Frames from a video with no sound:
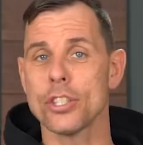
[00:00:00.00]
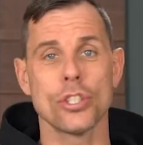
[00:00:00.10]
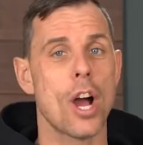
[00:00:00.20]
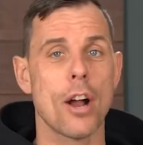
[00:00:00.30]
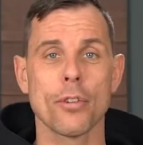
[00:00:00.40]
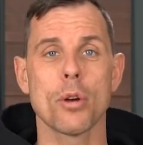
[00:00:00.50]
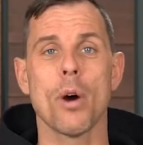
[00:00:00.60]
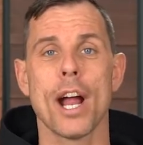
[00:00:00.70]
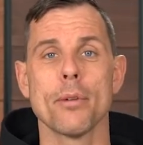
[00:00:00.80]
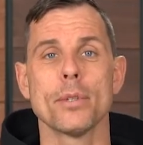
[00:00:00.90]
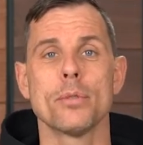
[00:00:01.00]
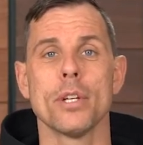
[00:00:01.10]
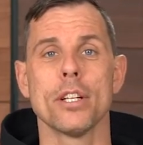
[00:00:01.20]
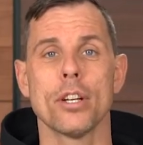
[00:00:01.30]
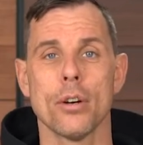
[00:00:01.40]
is not required
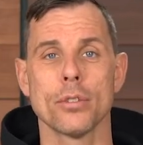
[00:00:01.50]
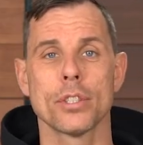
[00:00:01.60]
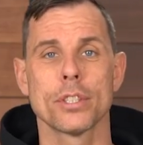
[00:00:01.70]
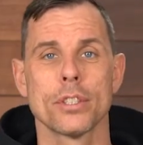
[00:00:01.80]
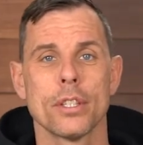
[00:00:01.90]
between coats.